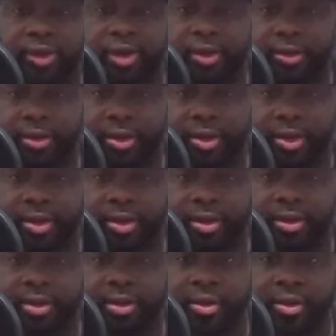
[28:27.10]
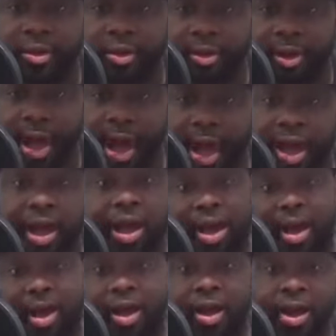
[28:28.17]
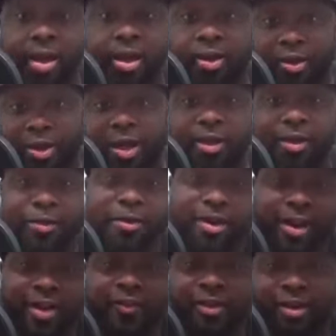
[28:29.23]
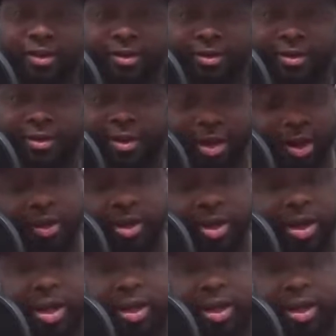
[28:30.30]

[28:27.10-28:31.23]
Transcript: week. Okay, whatever. And then